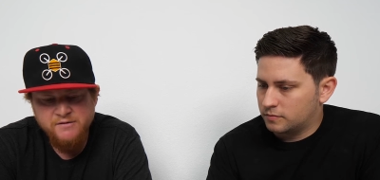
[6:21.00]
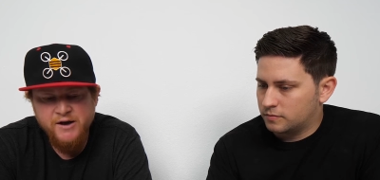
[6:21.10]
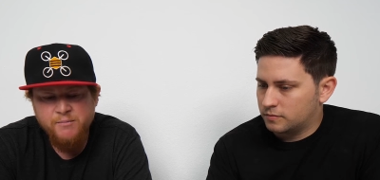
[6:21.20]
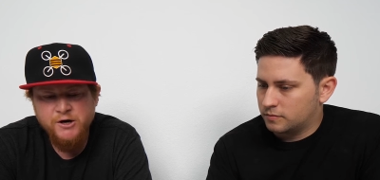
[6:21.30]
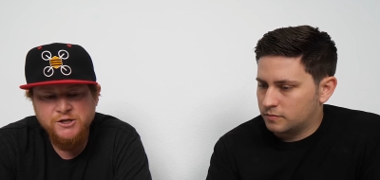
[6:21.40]
Speaker 1: the
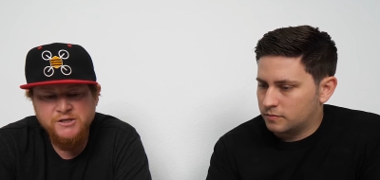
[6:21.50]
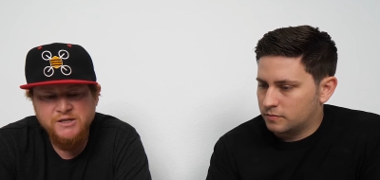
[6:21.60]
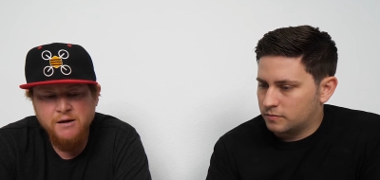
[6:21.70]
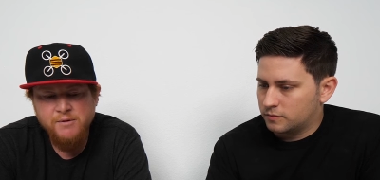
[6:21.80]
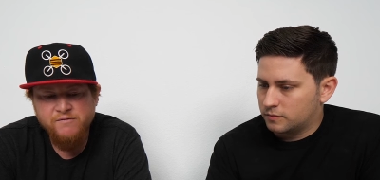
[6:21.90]
vibrations
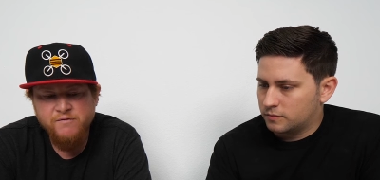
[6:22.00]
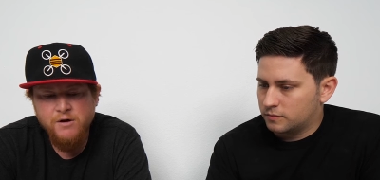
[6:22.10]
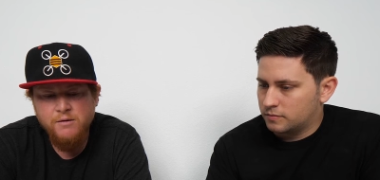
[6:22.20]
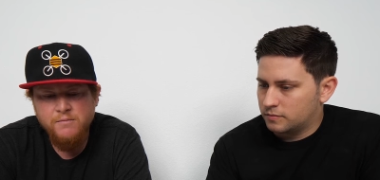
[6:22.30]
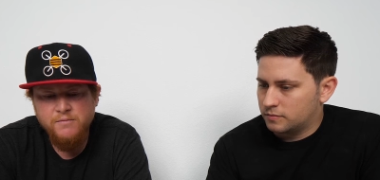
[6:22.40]
coming
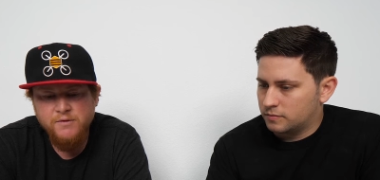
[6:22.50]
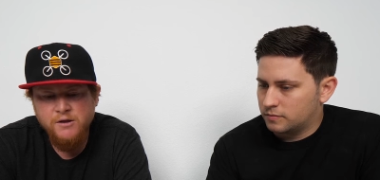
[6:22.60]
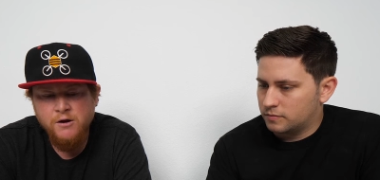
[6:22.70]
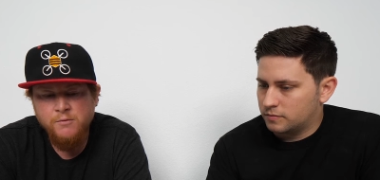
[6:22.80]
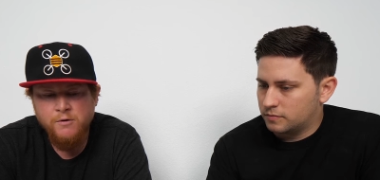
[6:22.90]
from
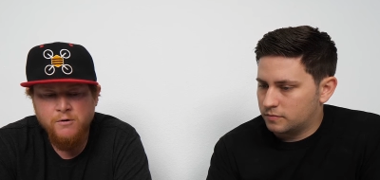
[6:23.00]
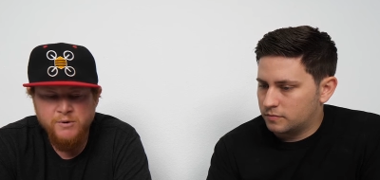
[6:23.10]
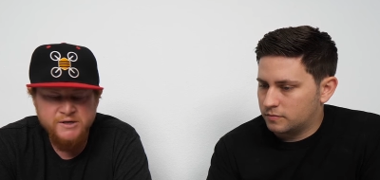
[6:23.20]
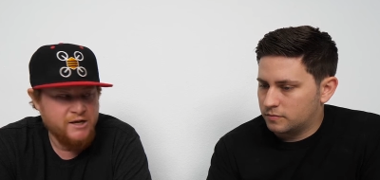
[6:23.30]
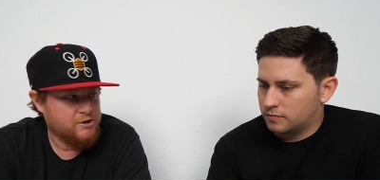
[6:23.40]
you know or
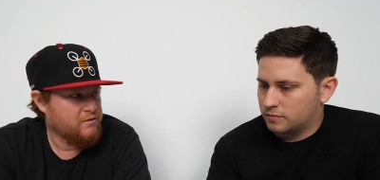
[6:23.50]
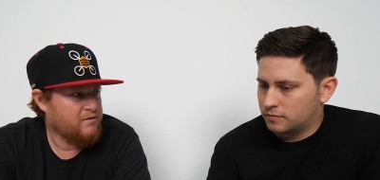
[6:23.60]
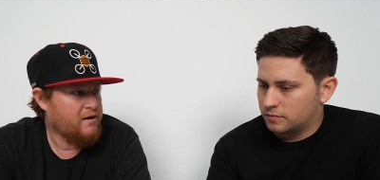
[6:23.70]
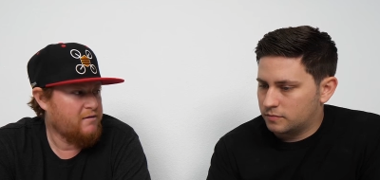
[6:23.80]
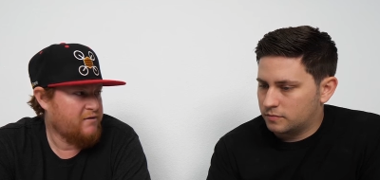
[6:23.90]

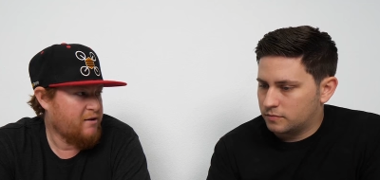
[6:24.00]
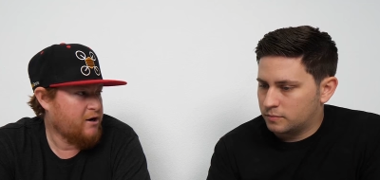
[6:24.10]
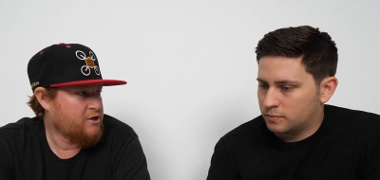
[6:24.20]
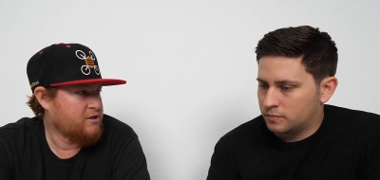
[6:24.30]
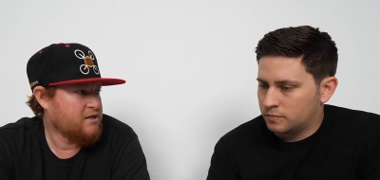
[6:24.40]
potential
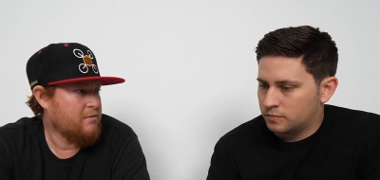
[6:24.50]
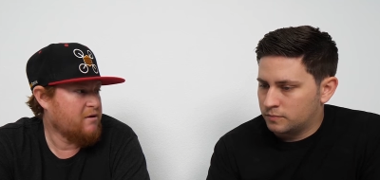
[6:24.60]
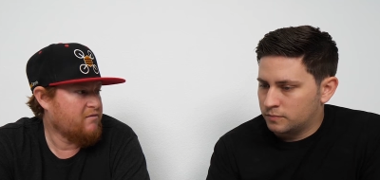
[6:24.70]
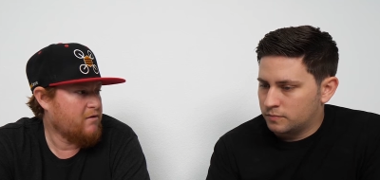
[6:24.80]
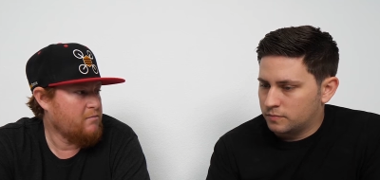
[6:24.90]
vibrations
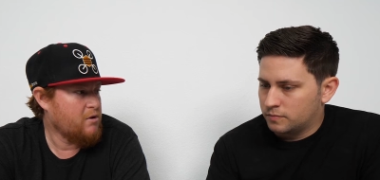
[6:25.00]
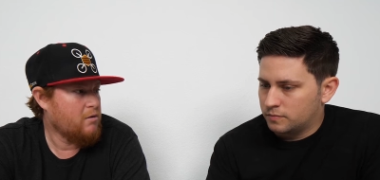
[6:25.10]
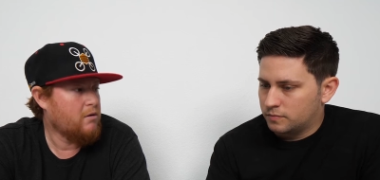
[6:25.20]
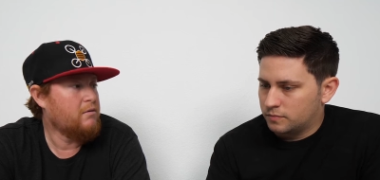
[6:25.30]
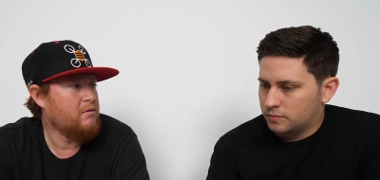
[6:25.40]
coming from
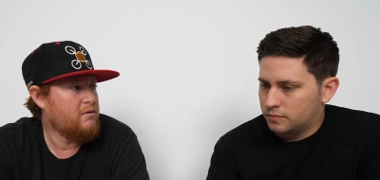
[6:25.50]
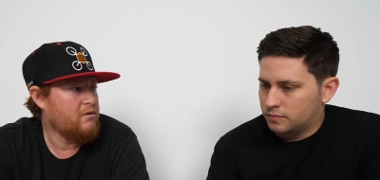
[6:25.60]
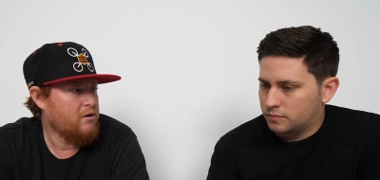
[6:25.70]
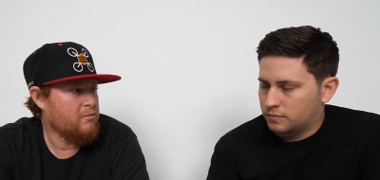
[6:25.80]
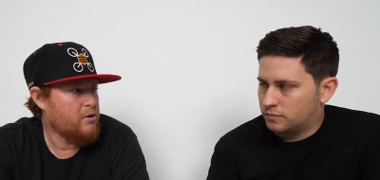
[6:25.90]
your
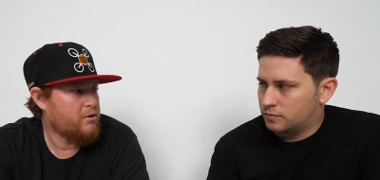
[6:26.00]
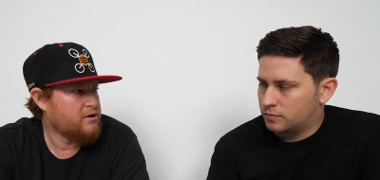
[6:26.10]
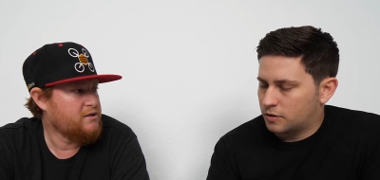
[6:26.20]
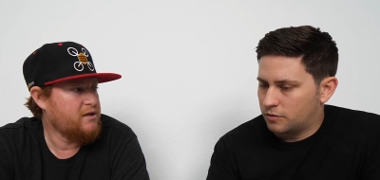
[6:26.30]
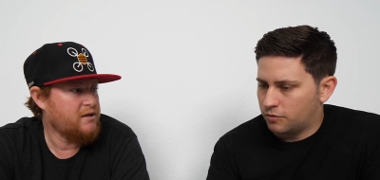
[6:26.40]
your
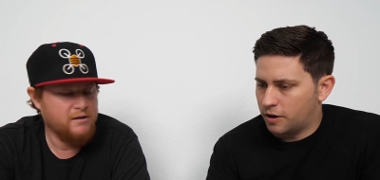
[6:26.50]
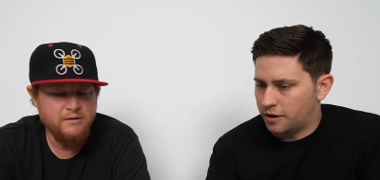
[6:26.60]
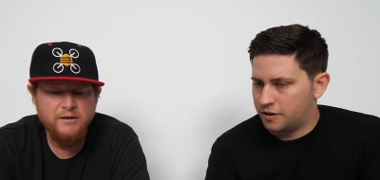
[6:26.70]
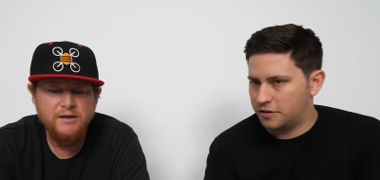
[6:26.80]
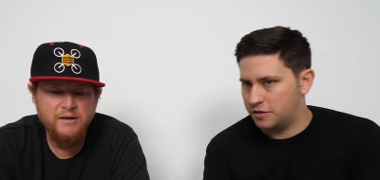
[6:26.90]
motors
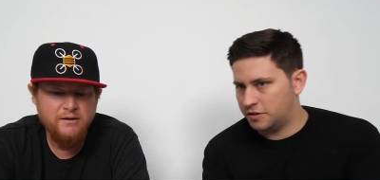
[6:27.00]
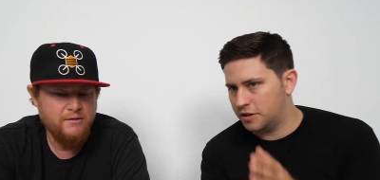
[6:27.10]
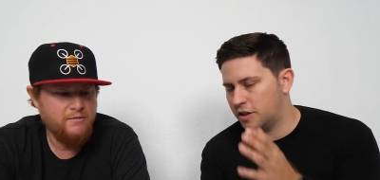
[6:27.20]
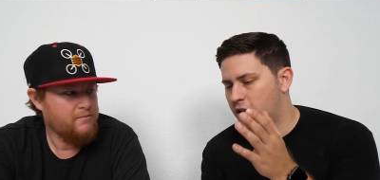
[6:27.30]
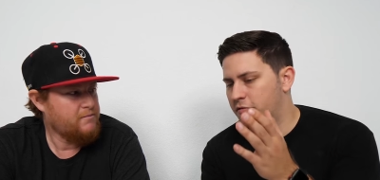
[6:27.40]
Speaker 2: right because you
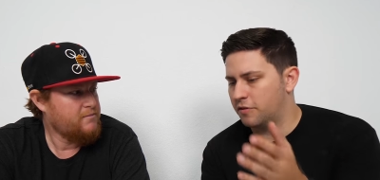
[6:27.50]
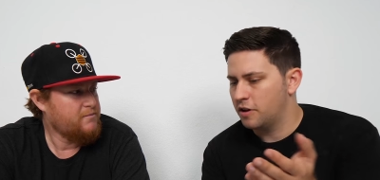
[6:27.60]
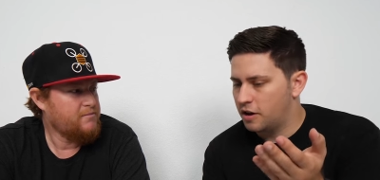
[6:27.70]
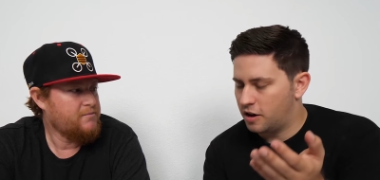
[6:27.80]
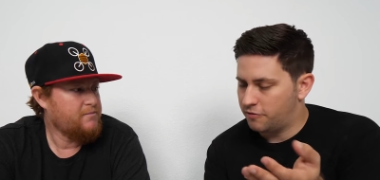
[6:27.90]
see a lot of
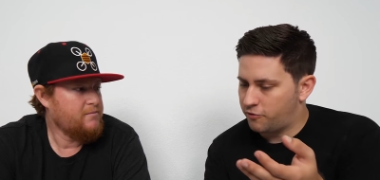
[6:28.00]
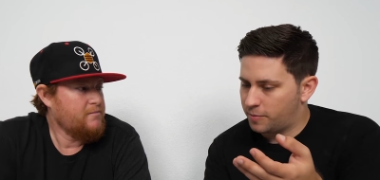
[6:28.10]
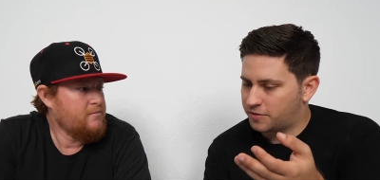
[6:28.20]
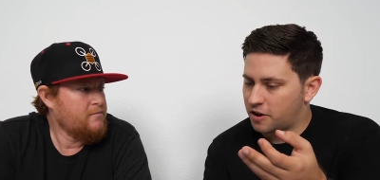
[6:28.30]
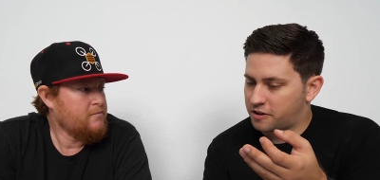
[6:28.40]
uh,
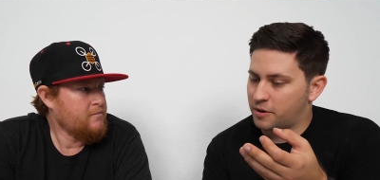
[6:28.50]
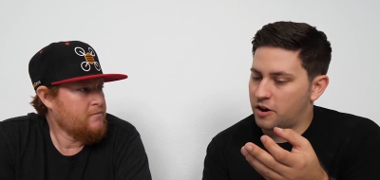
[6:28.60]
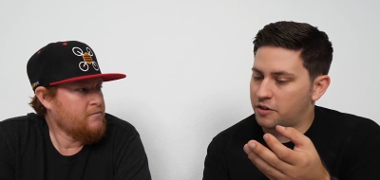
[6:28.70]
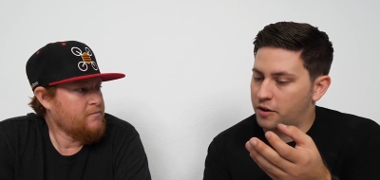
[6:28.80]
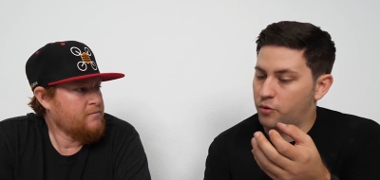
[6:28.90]
frames talking
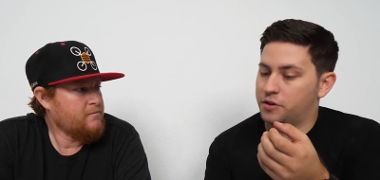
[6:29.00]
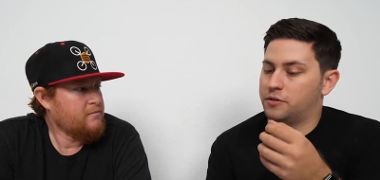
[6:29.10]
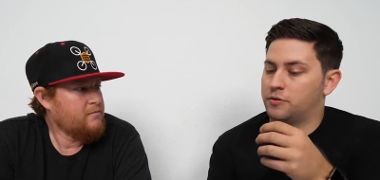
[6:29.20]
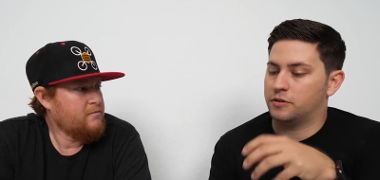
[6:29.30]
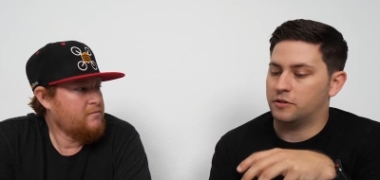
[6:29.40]
about how they want
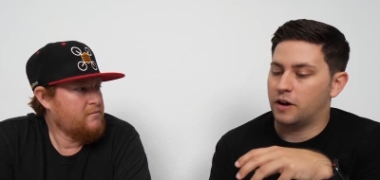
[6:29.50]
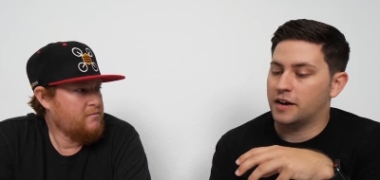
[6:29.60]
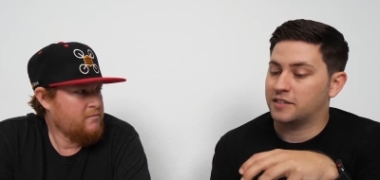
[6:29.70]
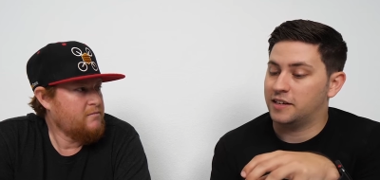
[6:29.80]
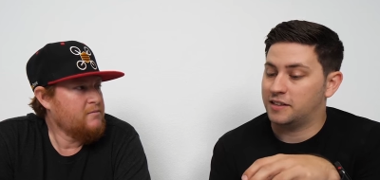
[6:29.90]
to you know
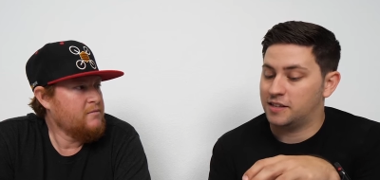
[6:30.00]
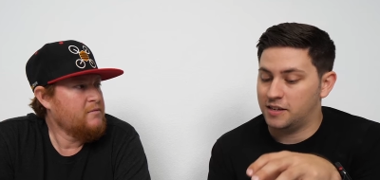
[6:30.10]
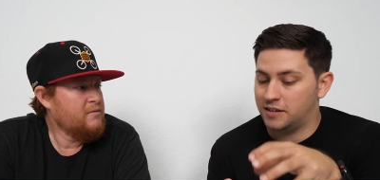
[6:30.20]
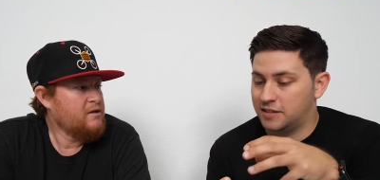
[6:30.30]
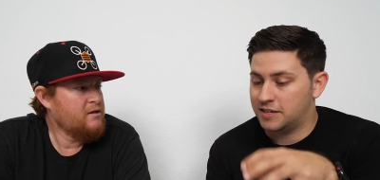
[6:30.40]
isolate
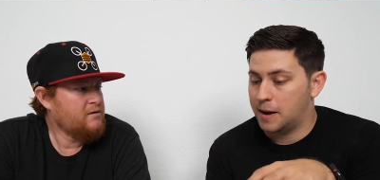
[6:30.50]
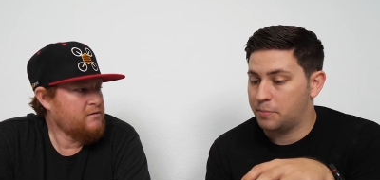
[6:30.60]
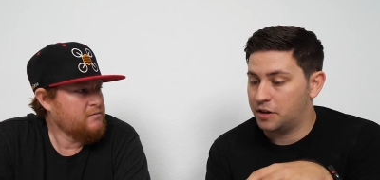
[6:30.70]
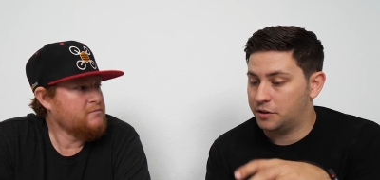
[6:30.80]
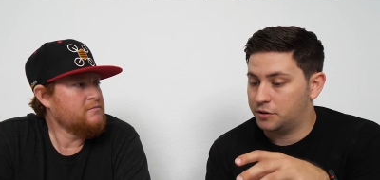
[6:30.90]
the
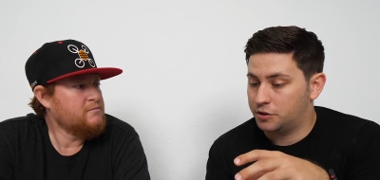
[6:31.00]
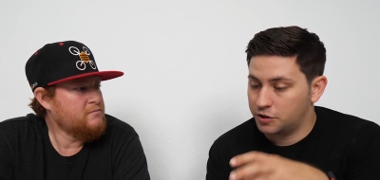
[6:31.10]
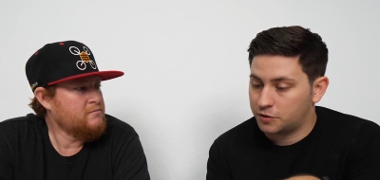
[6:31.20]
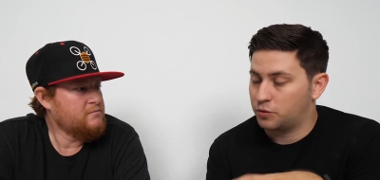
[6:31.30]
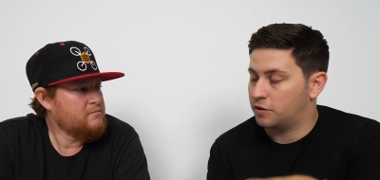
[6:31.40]
dampening
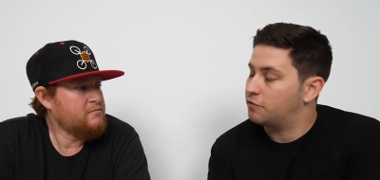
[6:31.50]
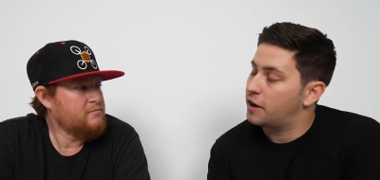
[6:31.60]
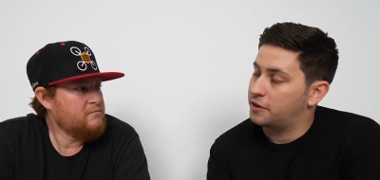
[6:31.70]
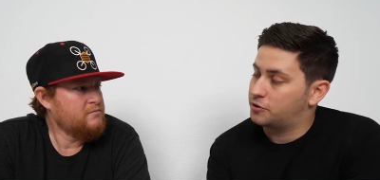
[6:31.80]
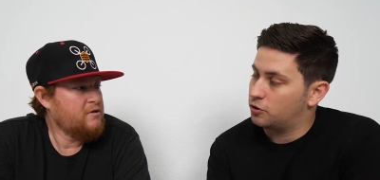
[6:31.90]
just with the
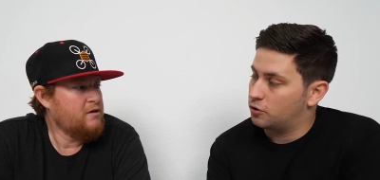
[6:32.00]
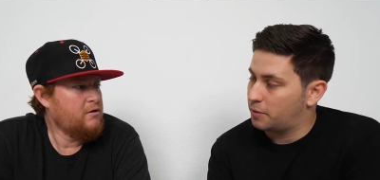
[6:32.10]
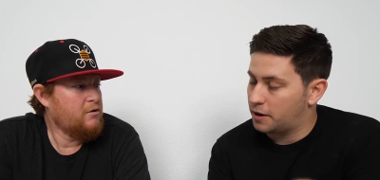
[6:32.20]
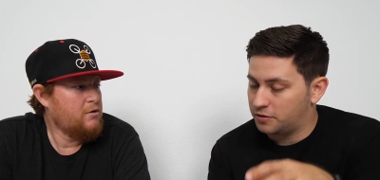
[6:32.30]
flight controller by